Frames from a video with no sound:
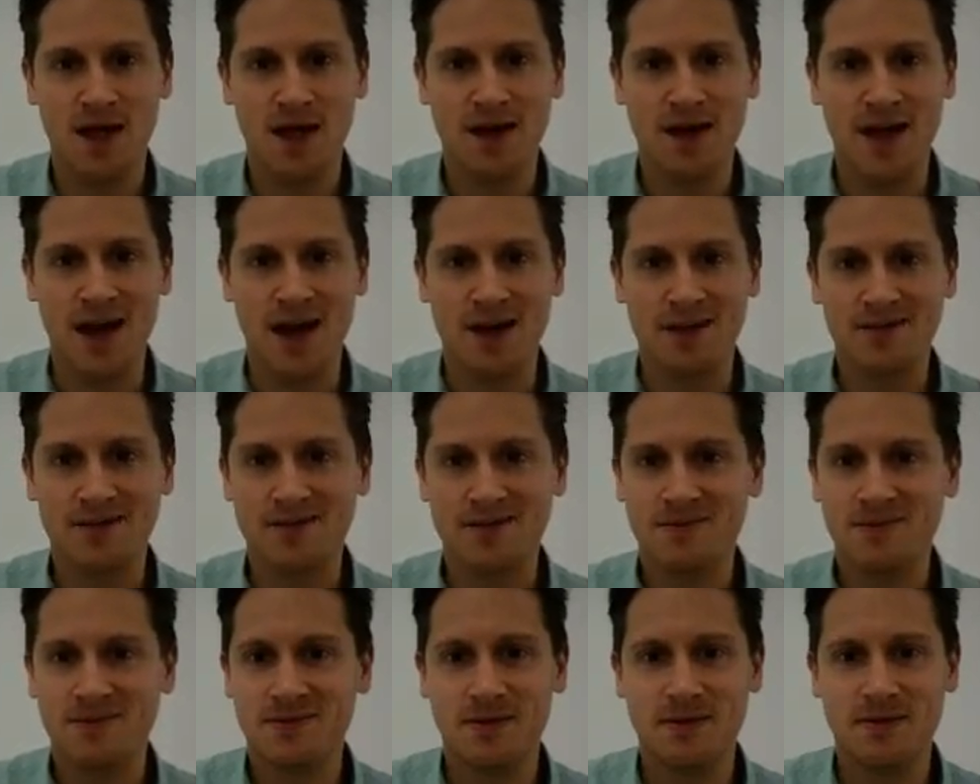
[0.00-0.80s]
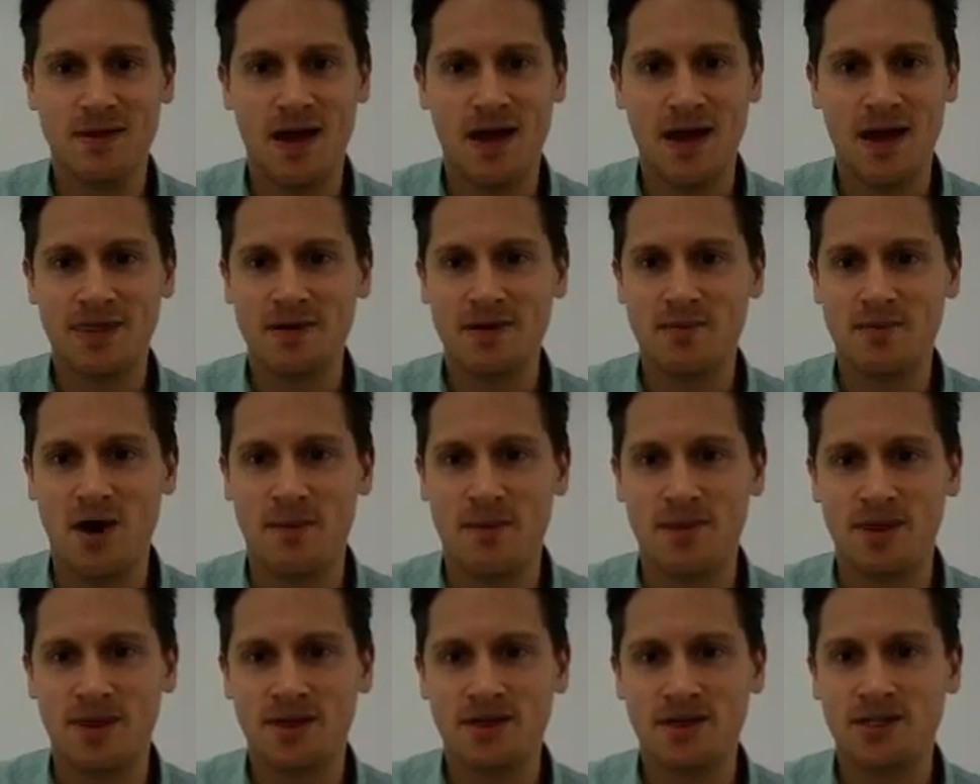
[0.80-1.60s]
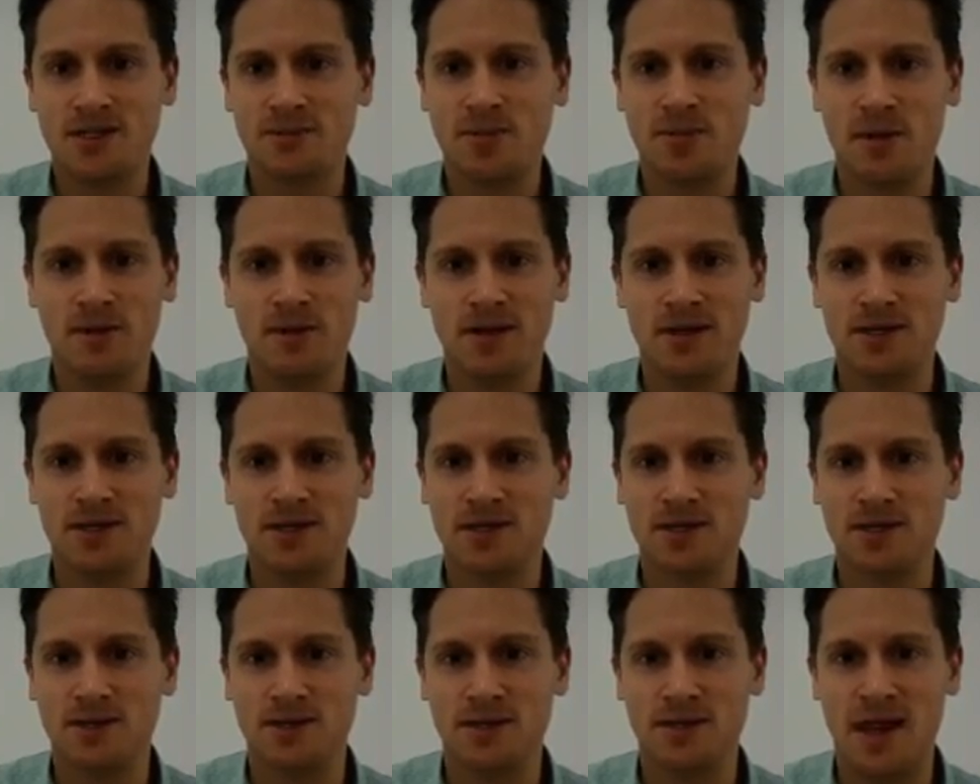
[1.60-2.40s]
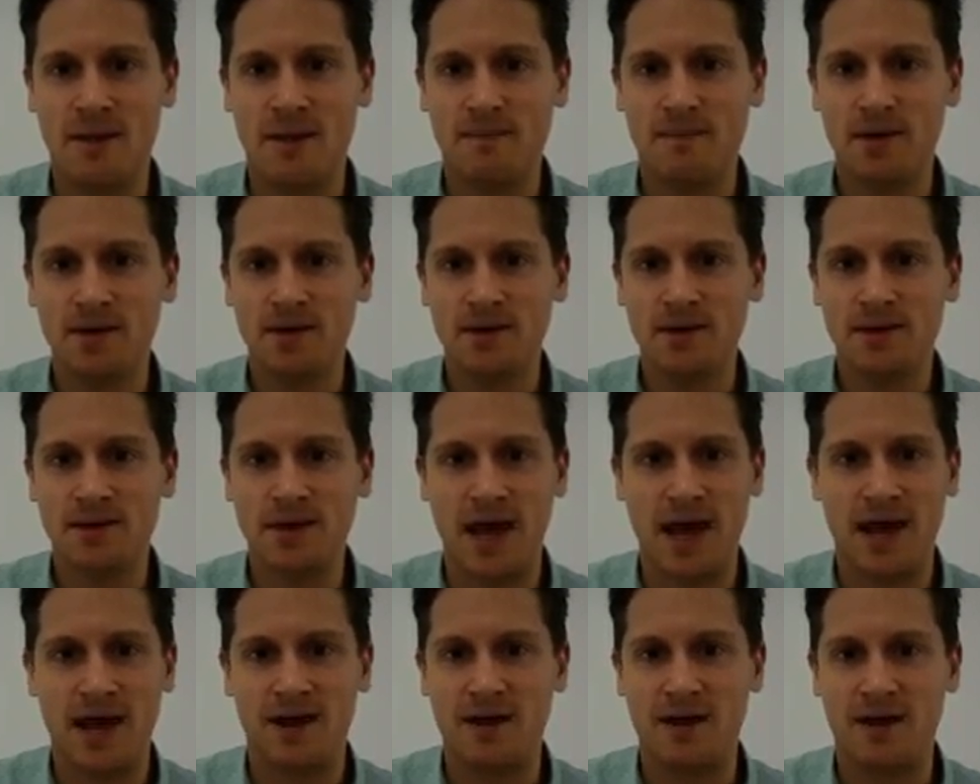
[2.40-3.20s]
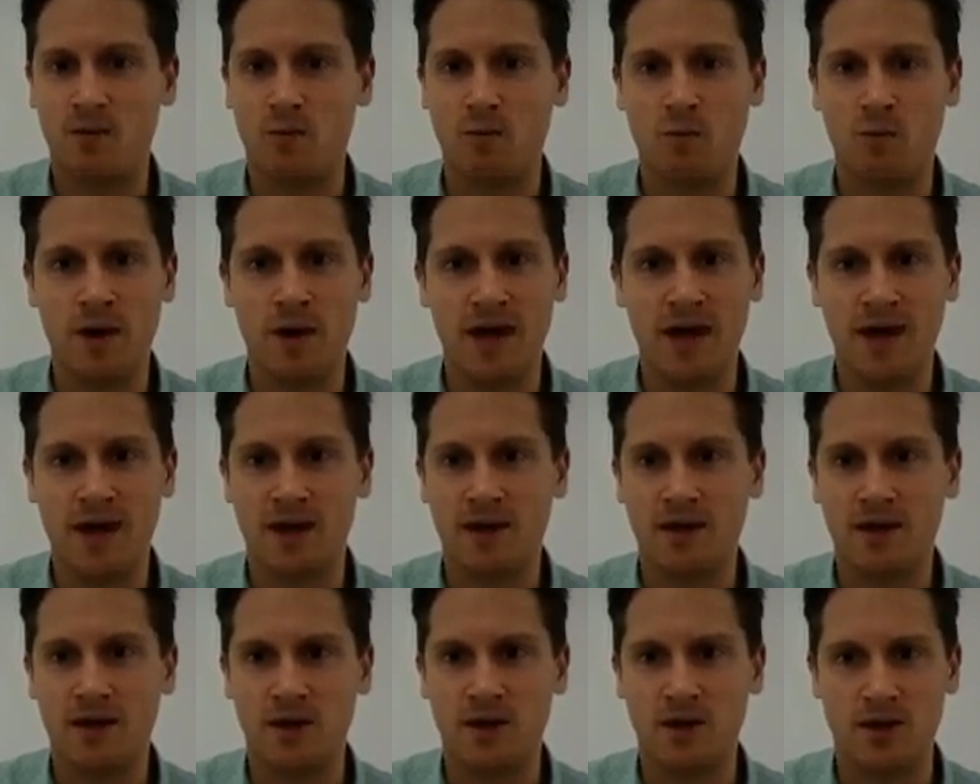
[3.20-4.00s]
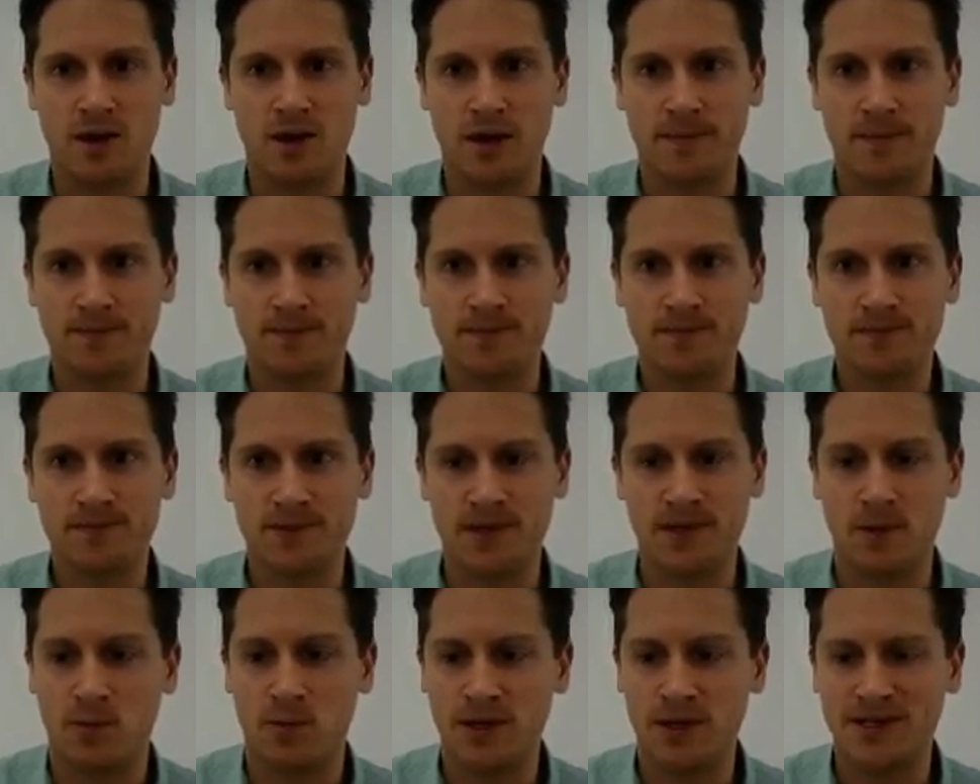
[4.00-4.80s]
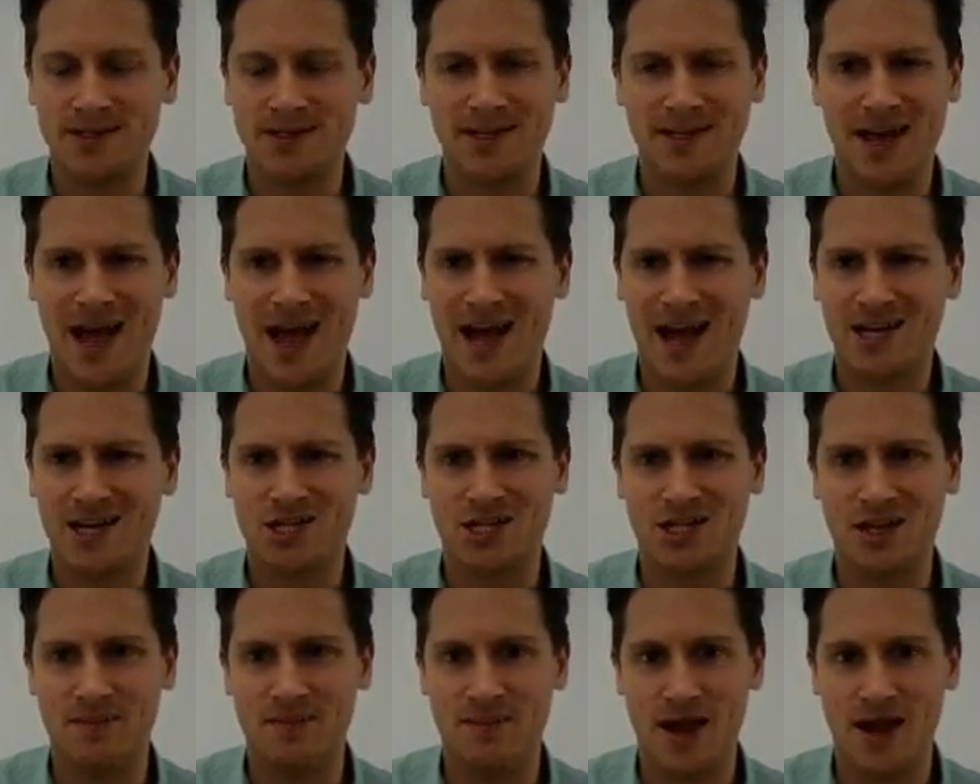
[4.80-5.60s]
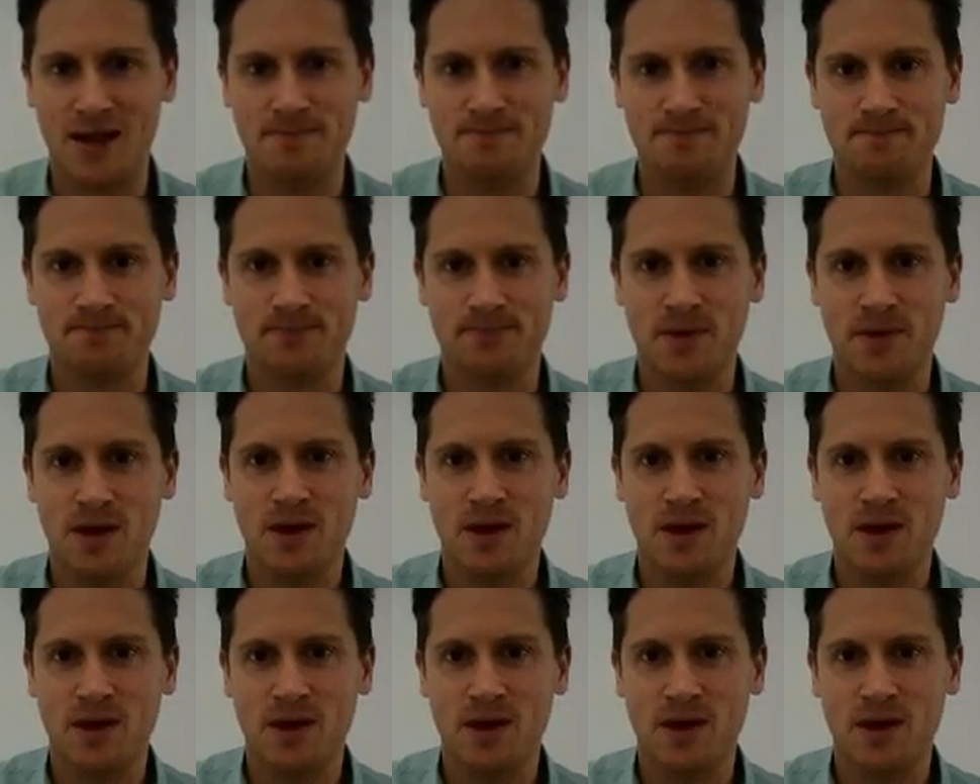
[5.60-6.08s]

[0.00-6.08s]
Now, at the moment, this is probably just numbers and a weird unit. So what does it actually mean?